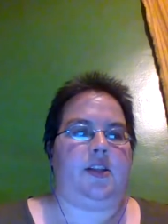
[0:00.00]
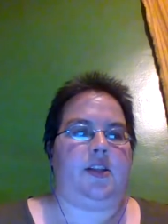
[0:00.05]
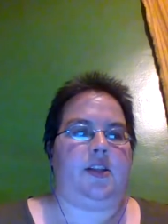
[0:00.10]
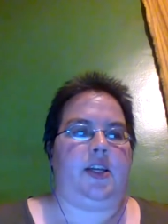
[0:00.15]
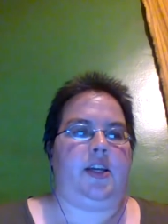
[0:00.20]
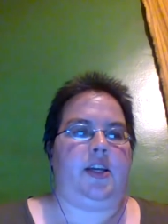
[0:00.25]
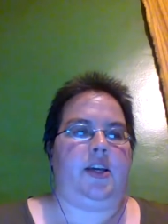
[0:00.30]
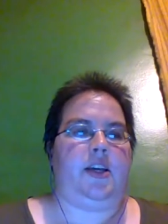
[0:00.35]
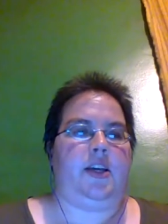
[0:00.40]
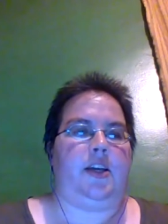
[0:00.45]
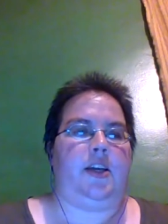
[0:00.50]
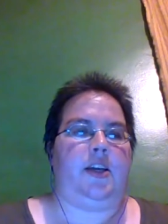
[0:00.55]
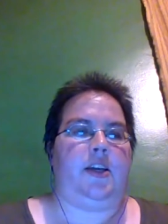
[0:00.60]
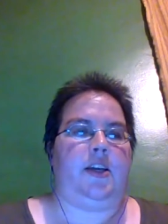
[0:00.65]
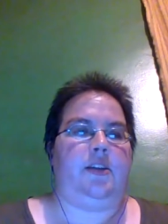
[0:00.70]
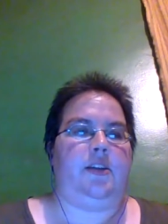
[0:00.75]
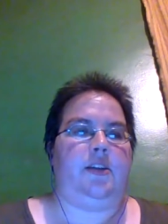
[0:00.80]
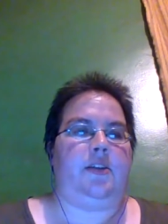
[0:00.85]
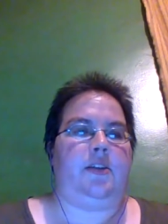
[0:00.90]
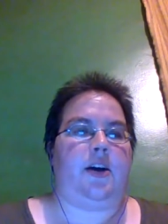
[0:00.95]

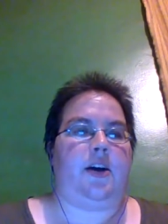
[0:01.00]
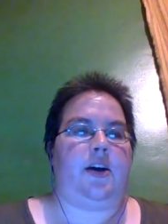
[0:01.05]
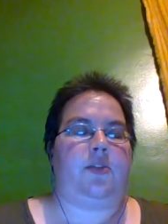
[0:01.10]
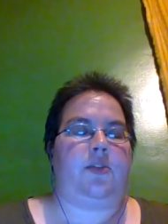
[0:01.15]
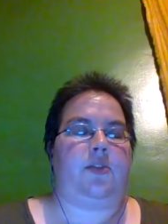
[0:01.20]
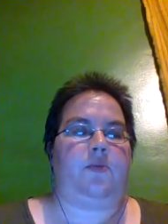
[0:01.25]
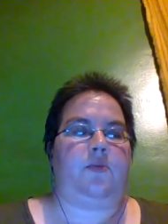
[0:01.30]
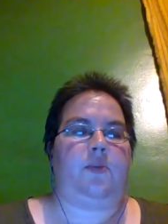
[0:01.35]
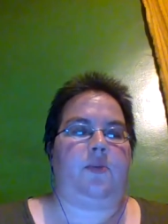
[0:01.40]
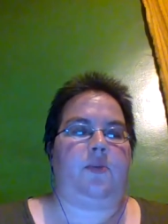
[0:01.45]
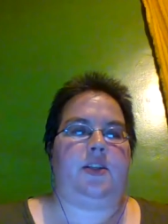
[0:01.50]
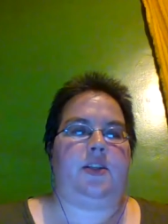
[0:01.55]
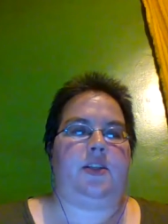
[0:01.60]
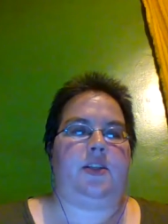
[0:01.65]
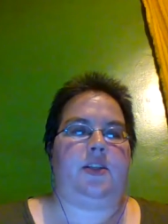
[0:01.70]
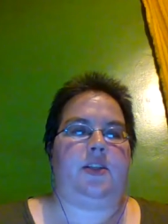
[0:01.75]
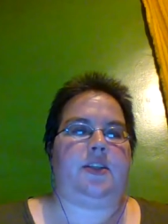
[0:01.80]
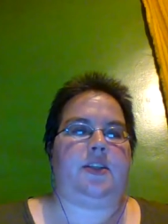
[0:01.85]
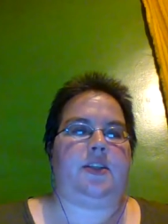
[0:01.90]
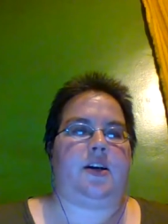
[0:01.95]
the other
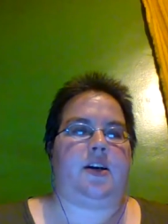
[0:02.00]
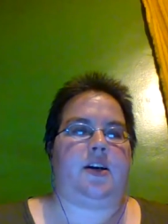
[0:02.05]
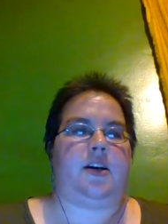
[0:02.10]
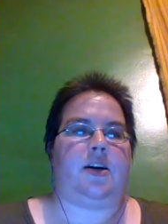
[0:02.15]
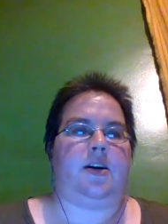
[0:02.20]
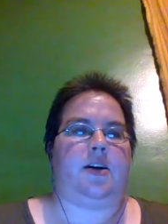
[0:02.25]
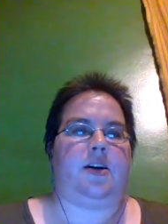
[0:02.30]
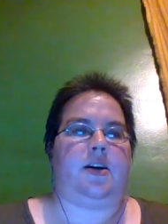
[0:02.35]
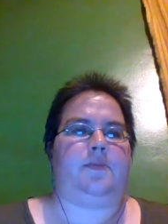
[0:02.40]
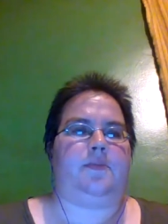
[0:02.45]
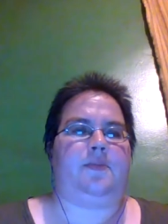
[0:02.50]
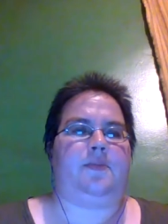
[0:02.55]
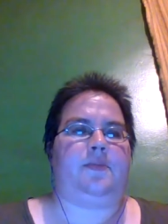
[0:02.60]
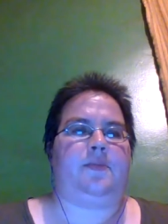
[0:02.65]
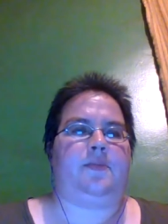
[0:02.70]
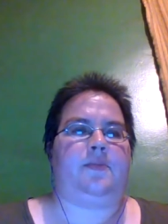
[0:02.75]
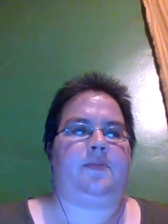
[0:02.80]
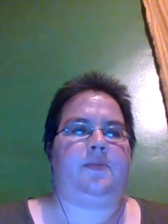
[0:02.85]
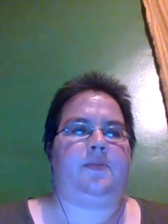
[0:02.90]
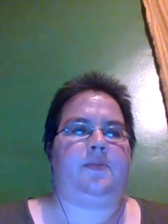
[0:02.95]
ones um,
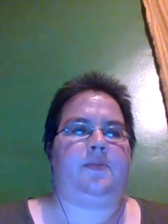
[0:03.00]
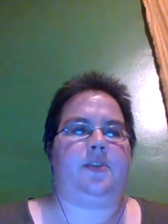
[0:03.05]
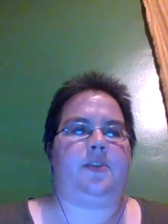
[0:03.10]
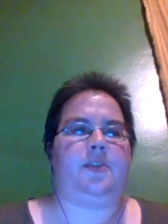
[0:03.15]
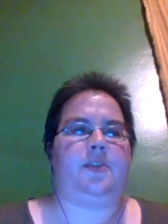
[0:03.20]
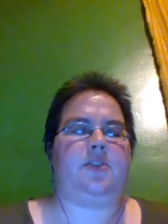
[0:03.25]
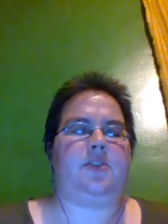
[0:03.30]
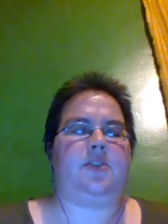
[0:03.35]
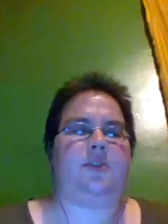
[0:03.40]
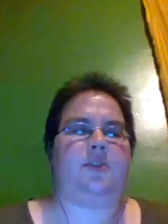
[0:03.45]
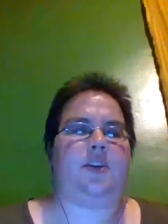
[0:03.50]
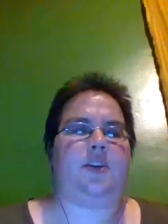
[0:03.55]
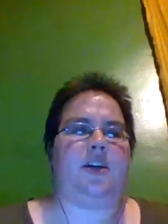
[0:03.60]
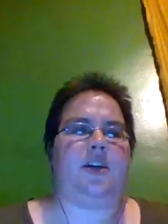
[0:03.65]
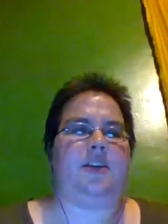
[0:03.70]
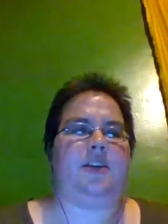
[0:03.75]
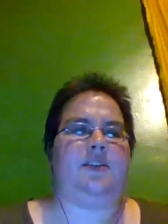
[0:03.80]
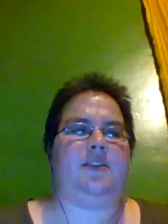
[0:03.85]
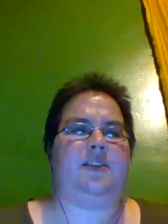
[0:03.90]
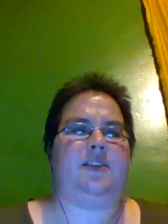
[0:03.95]
Crystal
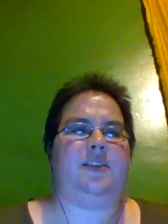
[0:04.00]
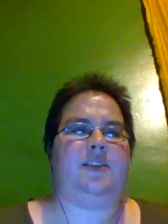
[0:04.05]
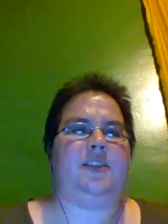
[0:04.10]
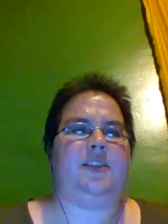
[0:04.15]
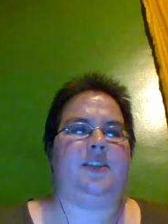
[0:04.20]
Dunn,